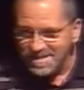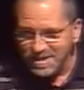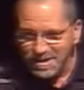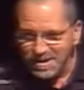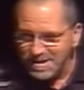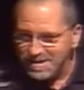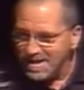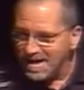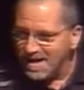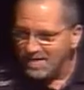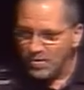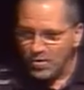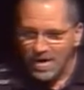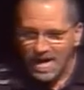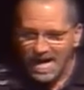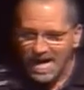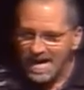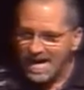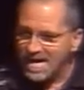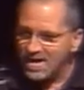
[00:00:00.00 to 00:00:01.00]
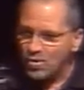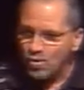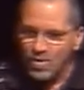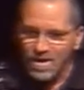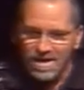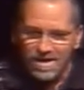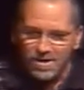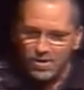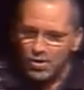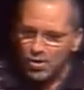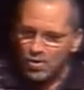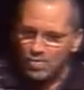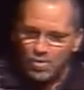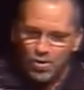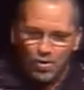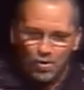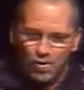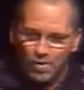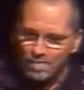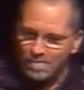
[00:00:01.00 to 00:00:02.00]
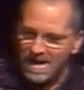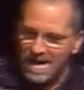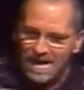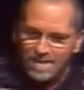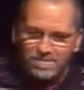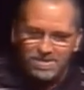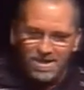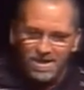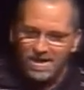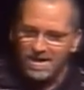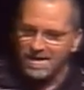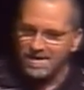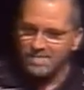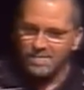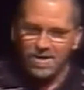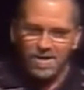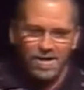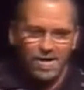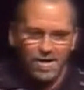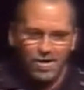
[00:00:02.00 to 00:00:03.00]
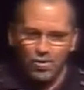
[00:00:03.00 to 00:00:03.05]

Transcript: That's it, devil. I ain't quitting no more. I'm done.